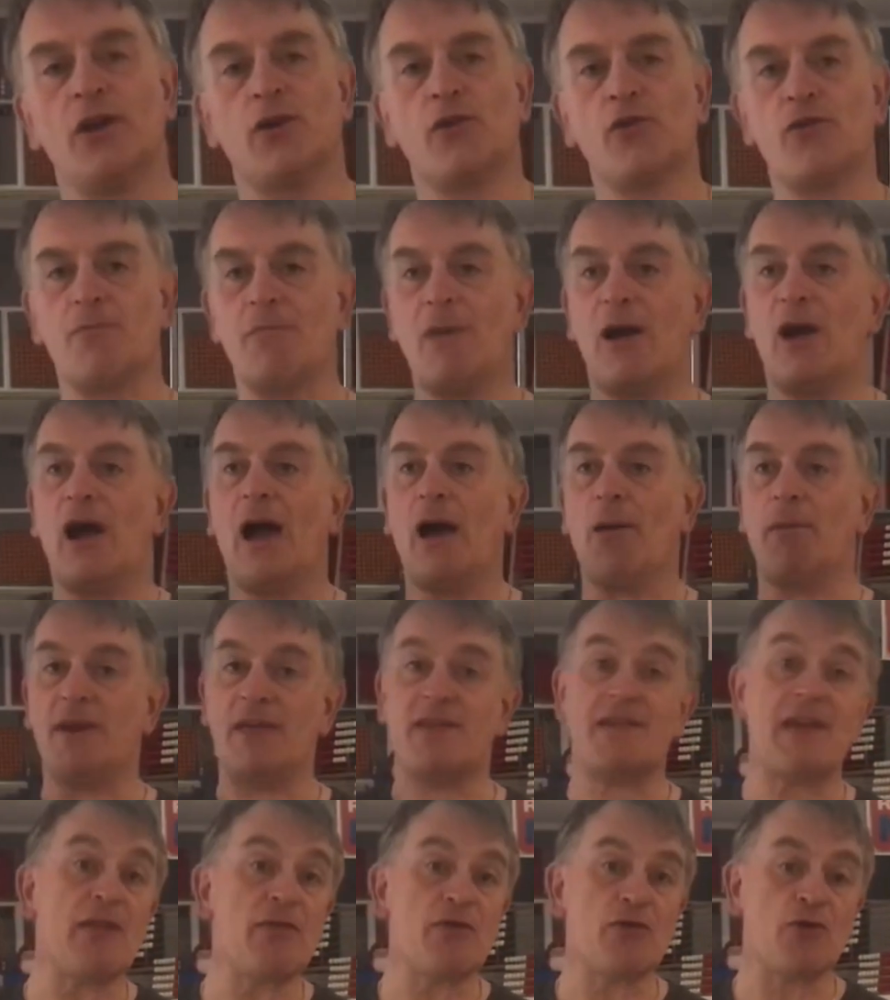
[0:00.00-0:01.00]
Doesn't matter how
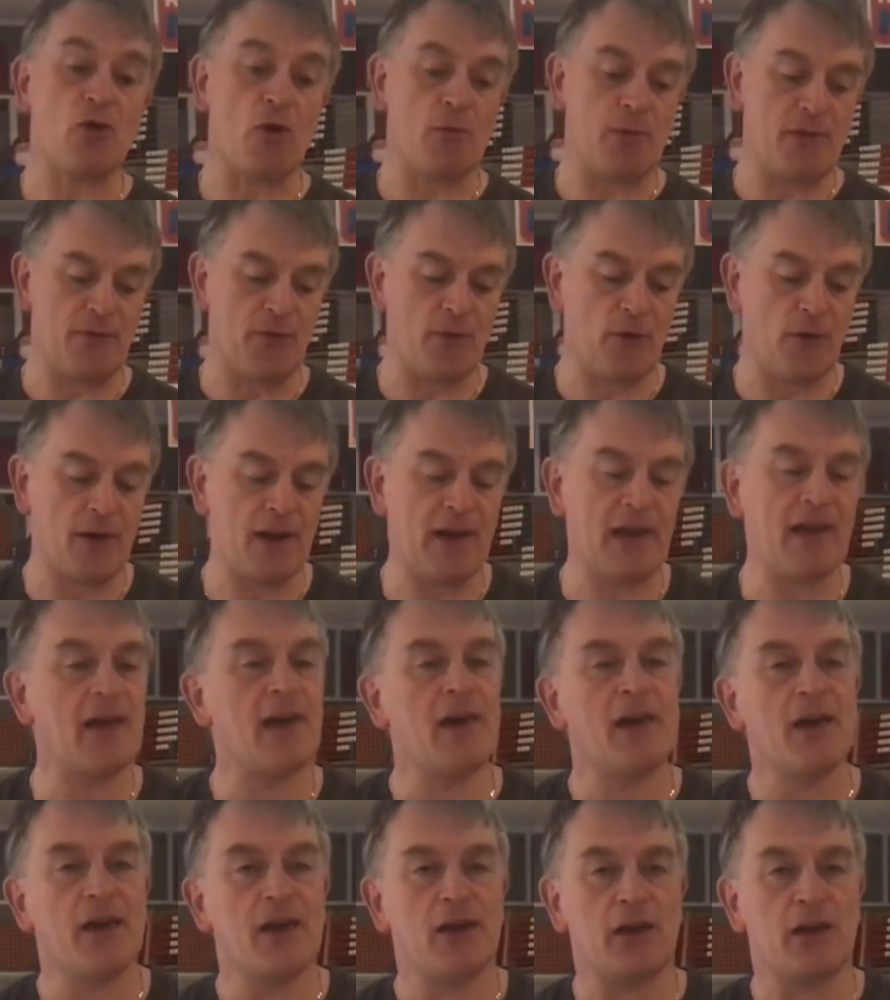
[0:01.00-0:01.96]
many 10s go before it,